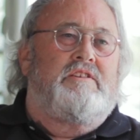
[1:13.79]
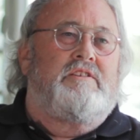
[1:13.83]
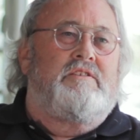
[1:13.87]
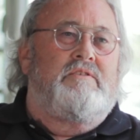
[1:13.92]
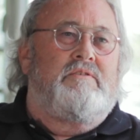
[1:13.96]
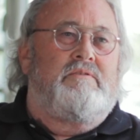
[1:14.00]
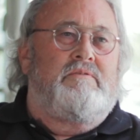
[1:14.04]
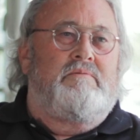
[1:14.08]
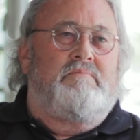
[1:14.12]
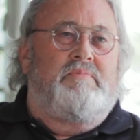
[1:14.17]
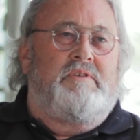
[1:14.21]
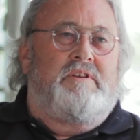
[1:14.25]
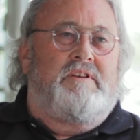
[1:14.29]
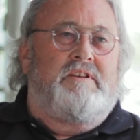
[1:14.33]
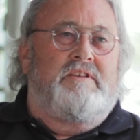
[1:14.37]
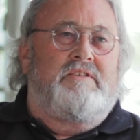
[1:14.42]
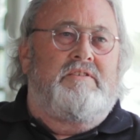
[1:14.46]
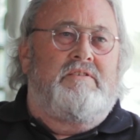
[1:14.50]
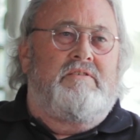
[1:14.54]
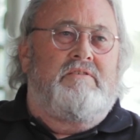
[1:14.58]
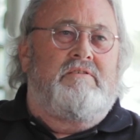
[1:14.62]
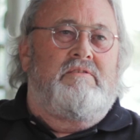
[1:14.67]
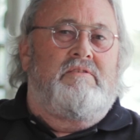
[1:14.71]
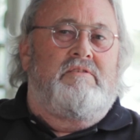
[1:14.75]
get sued
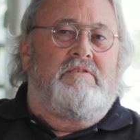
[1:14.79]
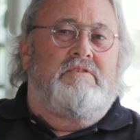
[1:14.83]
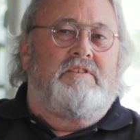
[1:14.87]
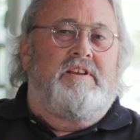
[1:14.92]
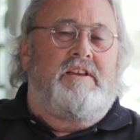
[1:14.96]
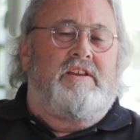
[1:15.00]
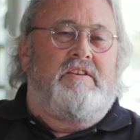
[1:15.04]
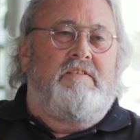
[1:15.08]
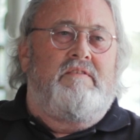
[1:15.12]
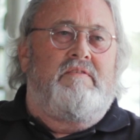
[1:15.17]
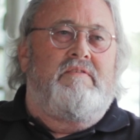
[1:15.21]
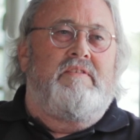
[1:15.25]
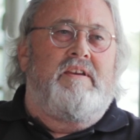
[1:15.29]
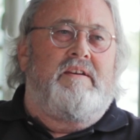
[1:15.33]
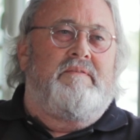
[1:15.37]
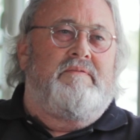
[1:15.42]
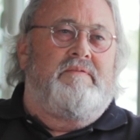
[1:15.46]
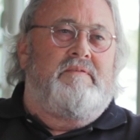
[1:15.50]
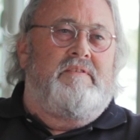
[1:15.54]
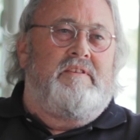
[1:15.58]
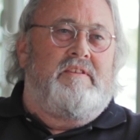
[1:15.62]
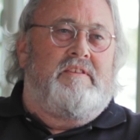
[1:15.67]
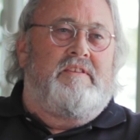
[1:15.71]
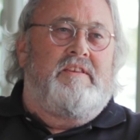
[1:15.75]
because you look like you
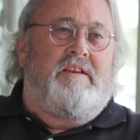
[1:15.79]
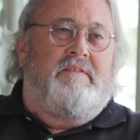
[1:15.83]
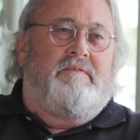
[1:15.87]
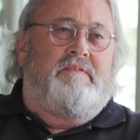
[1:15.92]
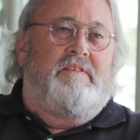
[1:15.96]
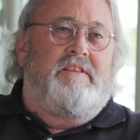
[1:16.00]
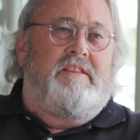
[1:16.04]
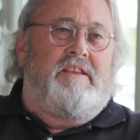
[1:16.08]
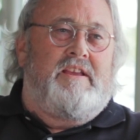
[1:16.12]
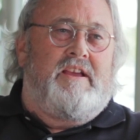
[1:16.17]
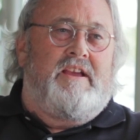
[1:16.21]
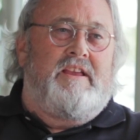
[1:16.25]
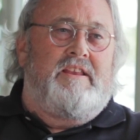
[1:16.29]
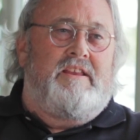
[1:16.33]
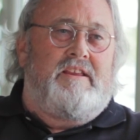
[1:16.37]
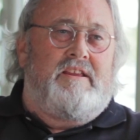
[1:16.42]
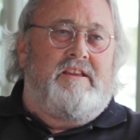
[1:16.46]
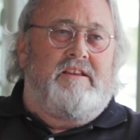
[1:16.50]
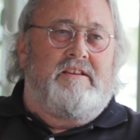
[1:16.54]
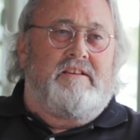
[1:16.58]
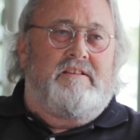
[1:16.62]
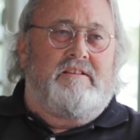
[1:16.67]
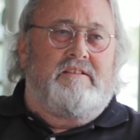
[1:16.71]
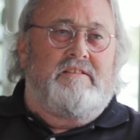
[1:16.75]
theft the theft of the
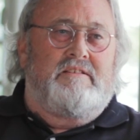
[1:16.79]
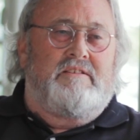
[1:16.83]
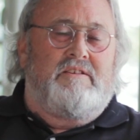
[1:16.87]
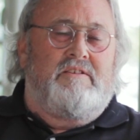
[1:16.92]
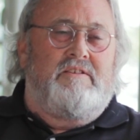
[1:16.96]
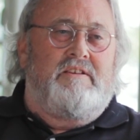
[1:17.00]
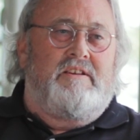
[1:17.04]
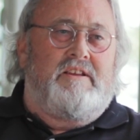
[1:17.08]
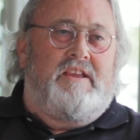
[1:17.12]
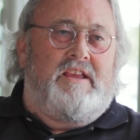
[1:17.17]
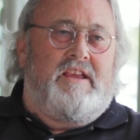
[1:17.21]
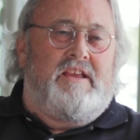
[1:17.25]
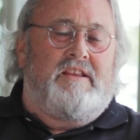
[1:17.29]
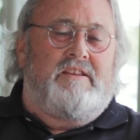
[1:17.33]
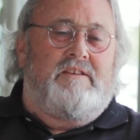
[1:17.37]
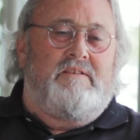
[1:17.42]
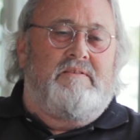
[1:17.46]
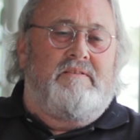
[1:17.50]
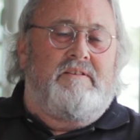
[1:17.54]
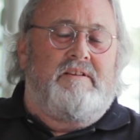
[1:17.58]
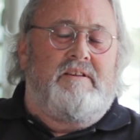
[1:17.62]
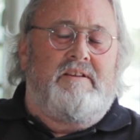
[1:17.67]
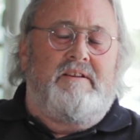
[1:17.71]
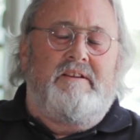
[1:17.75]
idea, so you can't
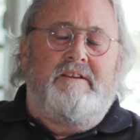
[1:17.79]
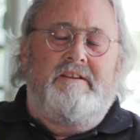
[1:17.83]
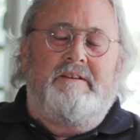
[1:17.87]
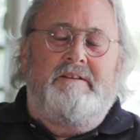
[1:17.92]
do it.